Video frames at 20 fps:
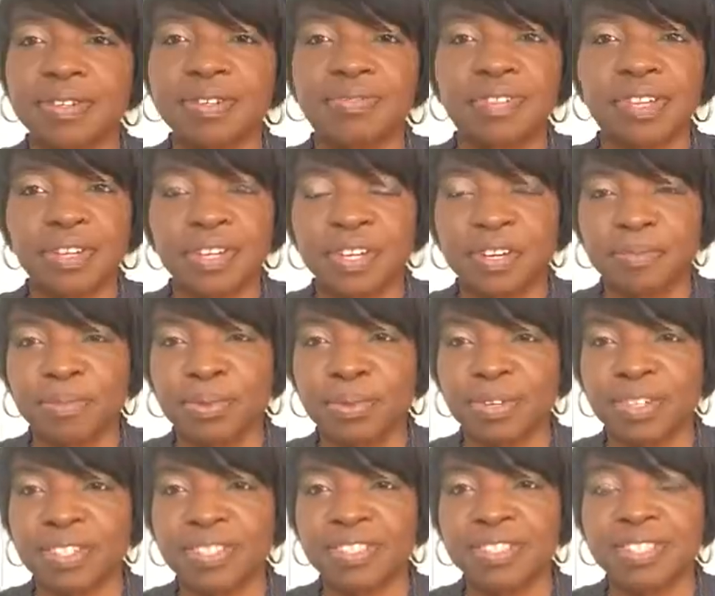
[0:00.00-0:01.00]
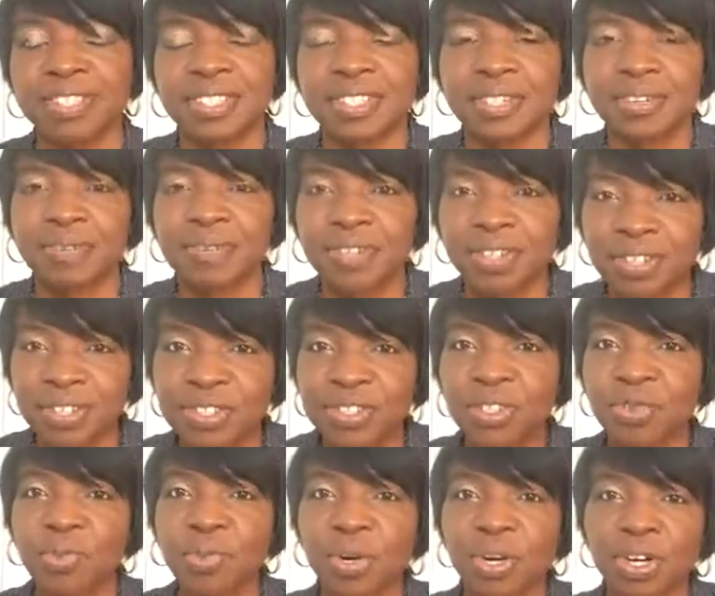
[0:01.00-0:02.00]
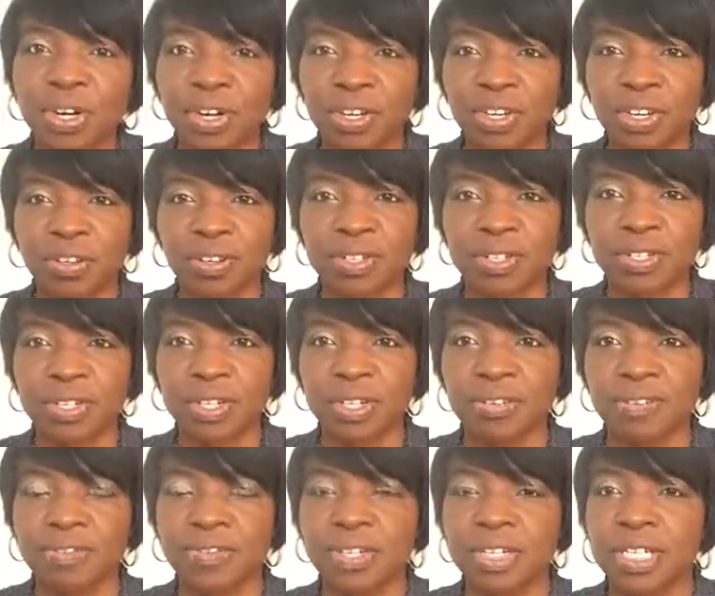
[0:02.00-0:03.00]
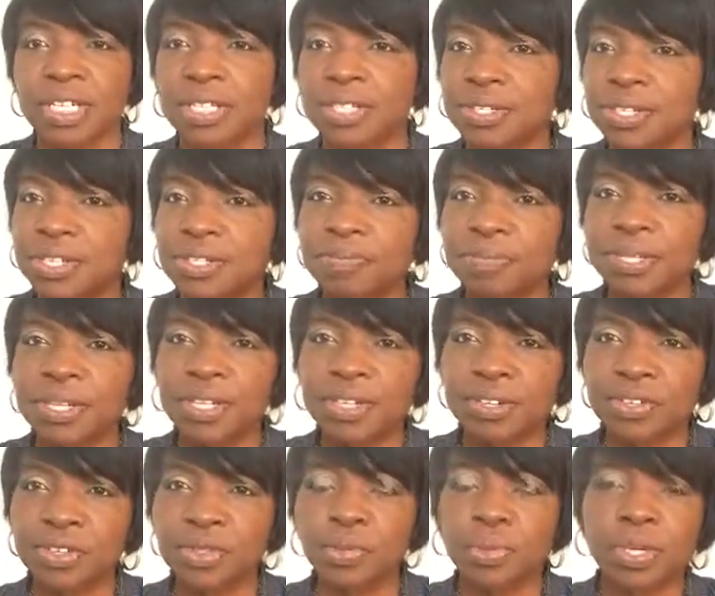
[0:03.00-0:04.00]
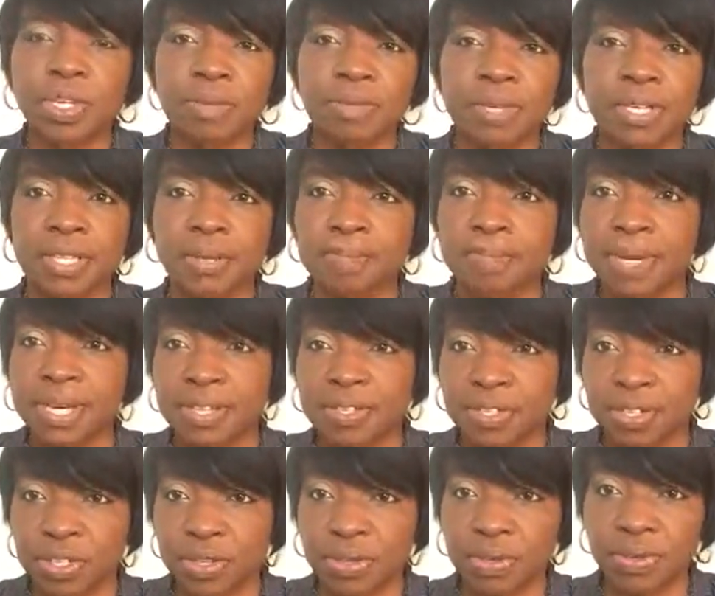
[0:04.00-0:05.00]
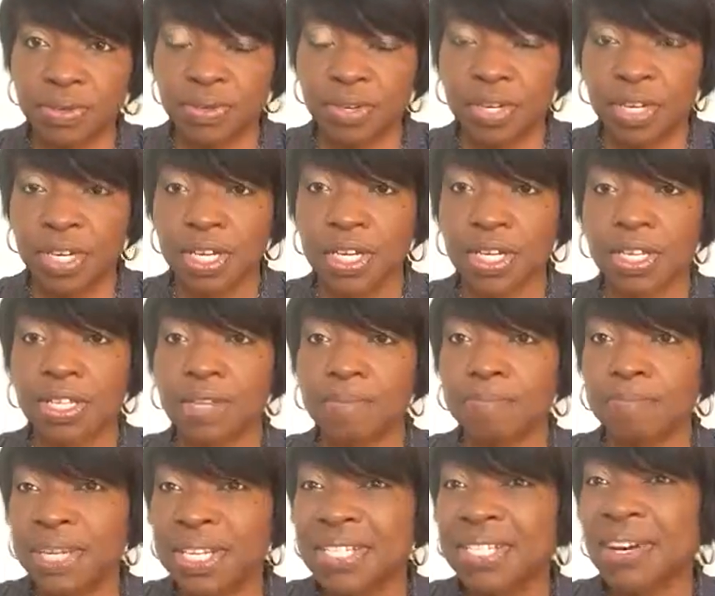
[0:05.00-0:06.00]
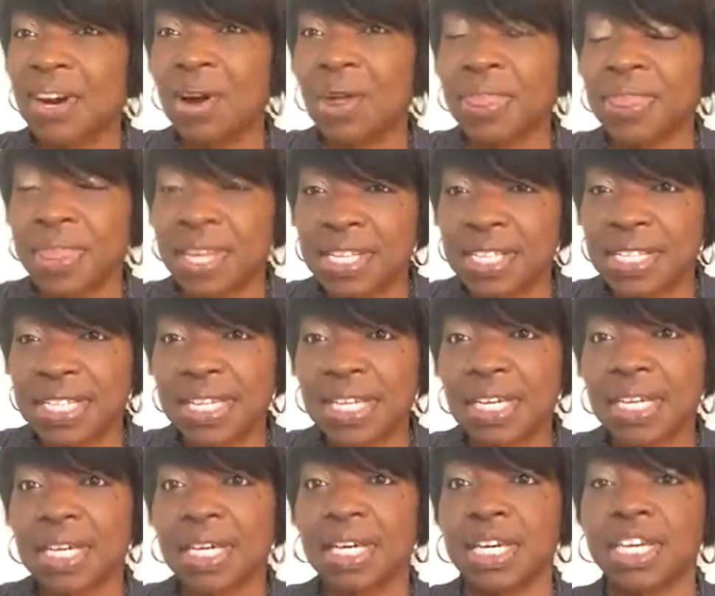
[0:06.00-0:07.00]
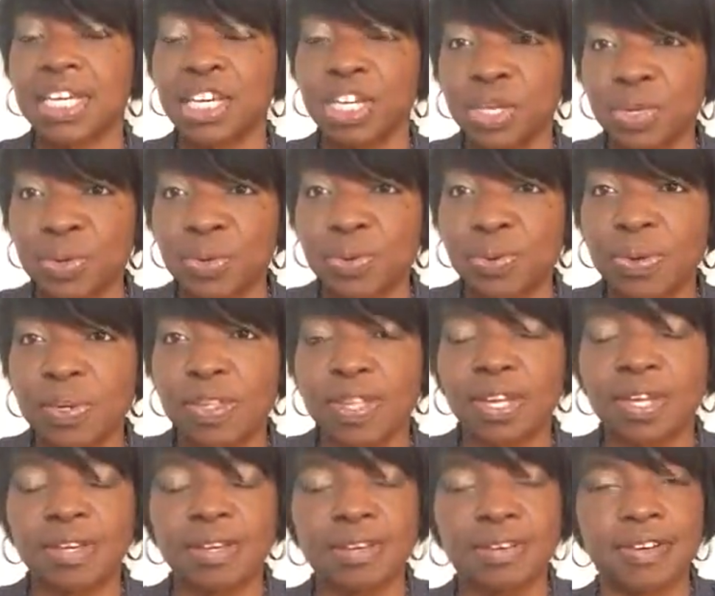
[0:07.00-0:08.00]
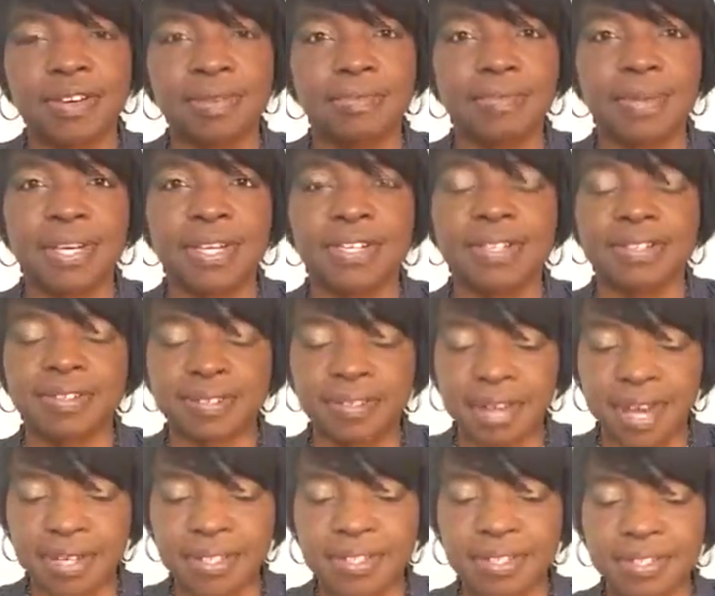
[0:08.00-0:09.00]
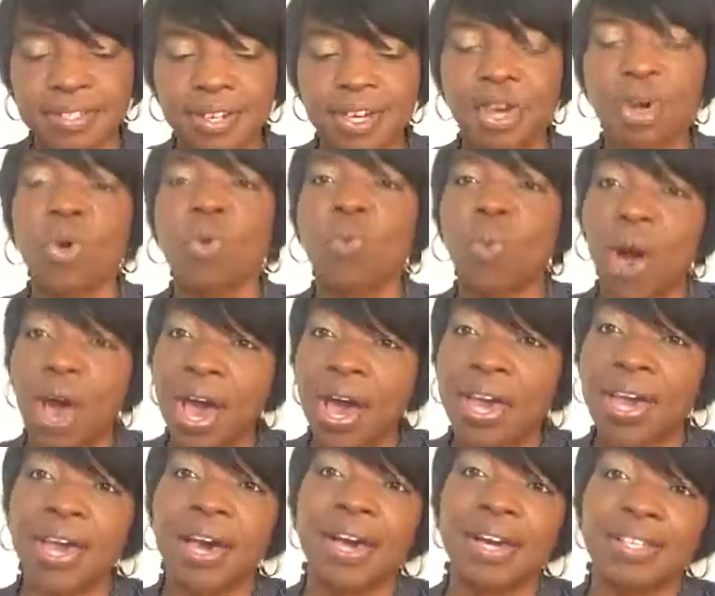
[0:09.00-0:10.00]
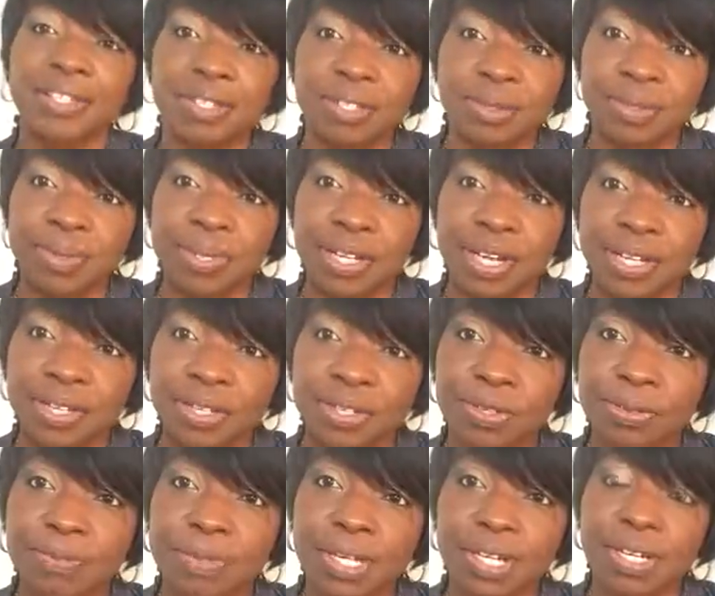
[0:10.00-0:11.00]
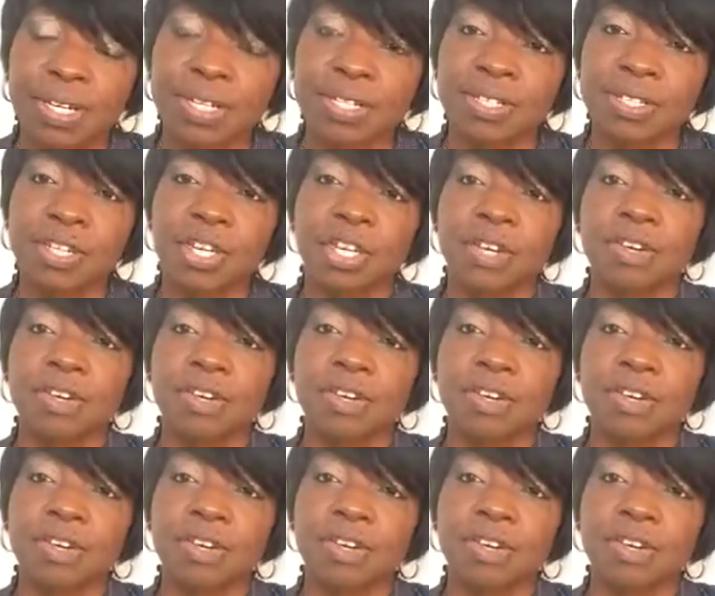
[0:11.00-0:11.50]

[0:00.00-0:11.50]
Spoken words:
it's very important for us to work on ourselves, just because you want to be the best you, the best authentic you that you can be. So that's why I do what I do, because